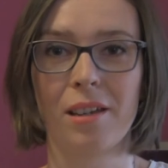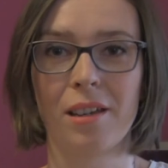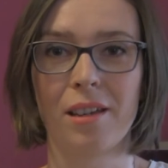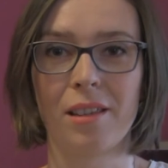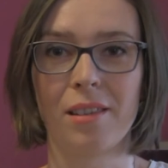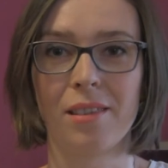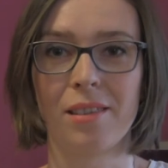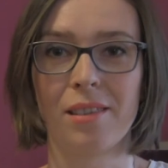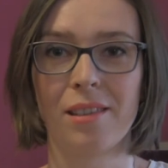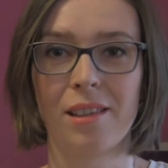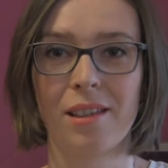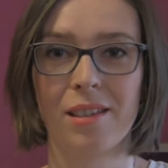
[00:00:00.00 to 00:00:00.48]

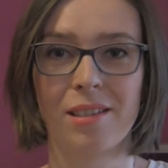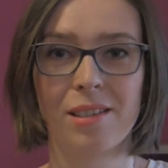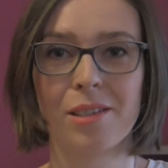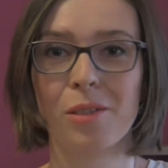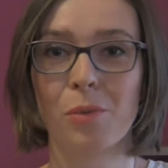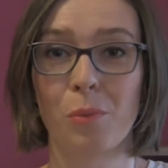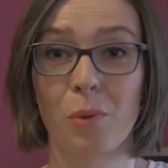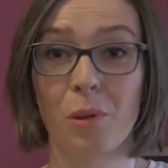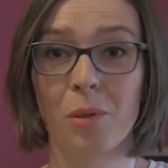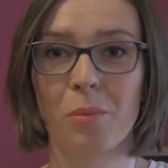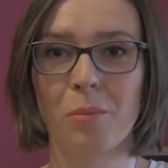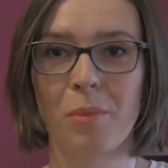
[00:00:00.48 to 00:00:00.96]
and
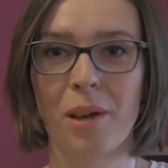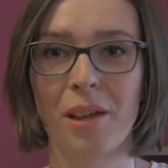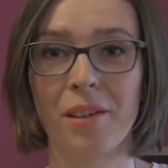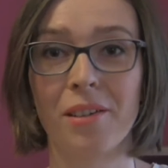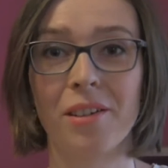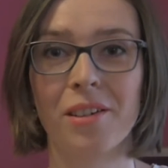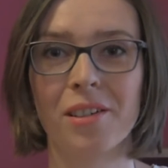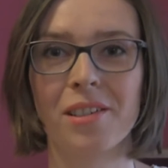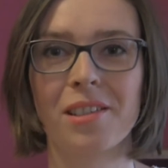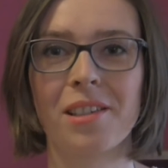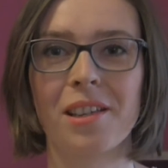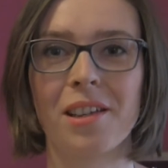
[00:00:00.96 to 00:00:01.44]
that's what
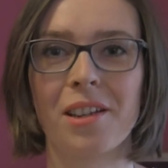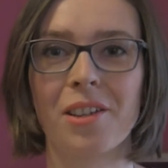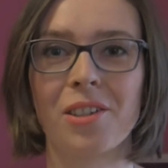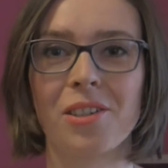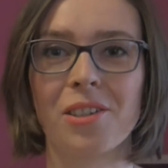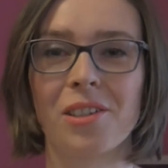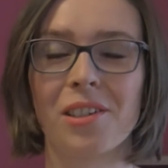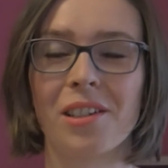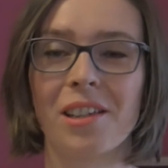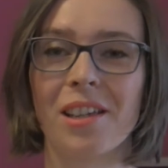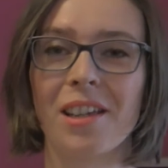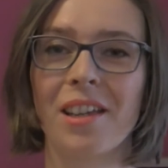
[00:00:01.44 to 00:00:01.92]
matters
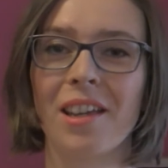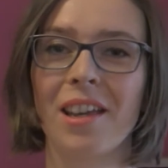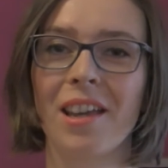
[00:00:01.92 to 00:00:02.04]
actually